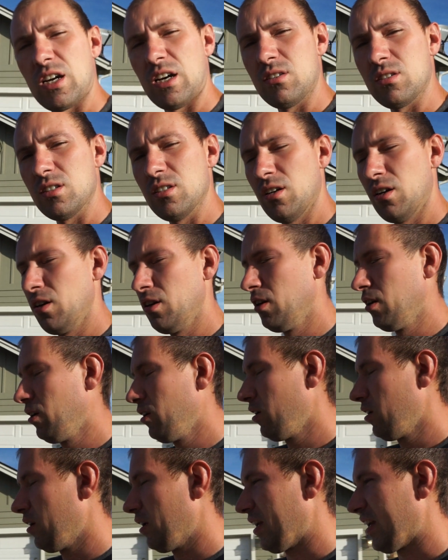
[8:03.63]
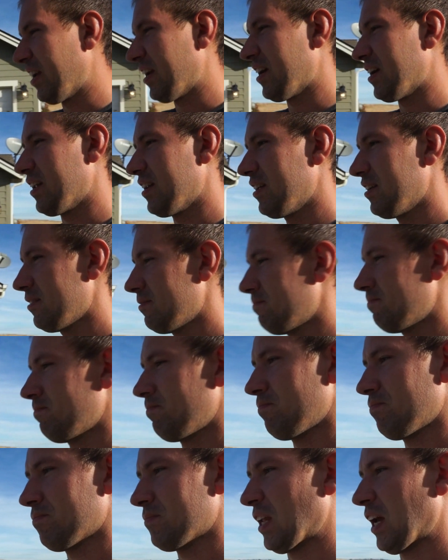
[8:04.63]
color, and
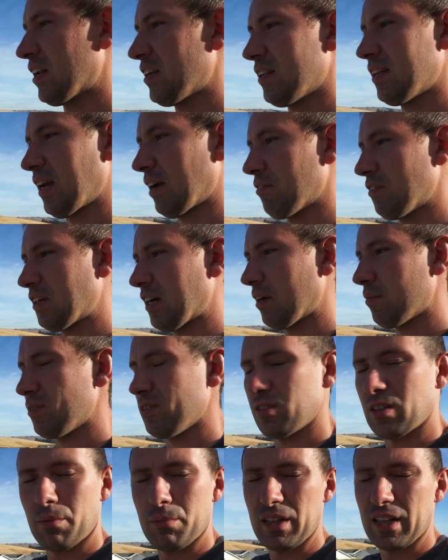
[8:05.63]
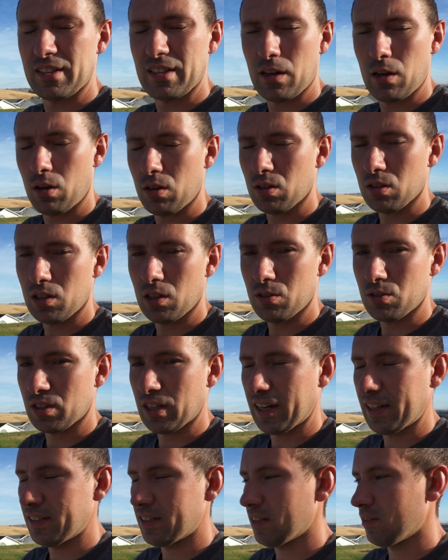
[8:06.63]
every time, I mean, that's how it goes,
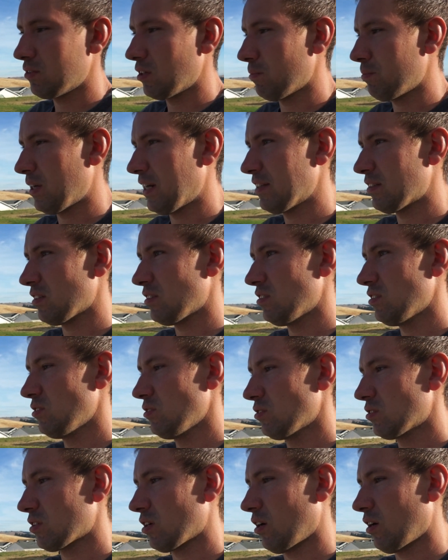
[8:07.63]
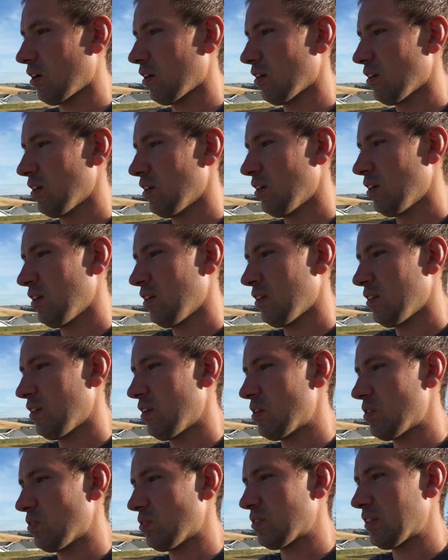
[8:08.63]
guys. Anyone that buys a used car
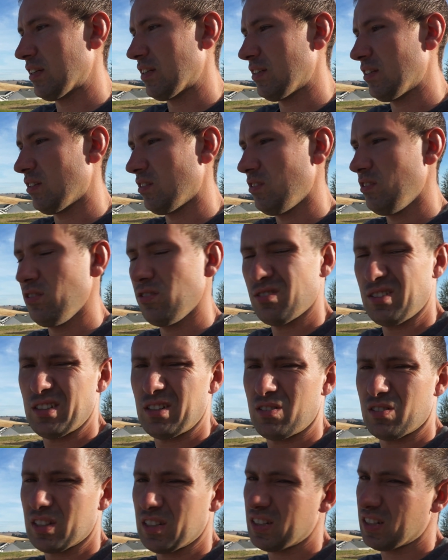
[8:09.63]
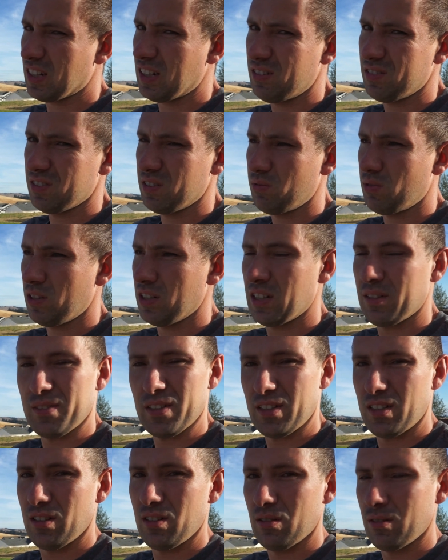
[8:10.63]
knows that you usually don't get the color you want, and
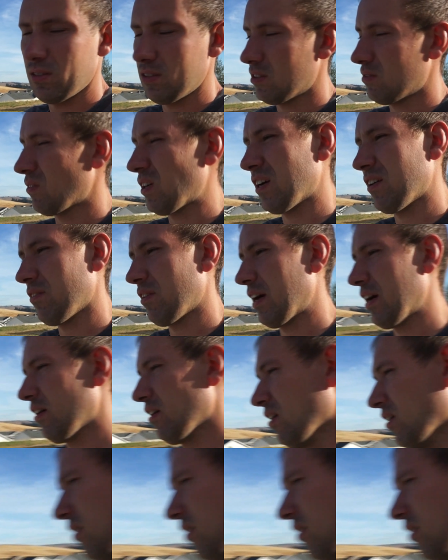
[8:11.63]
if you do, it's very rare.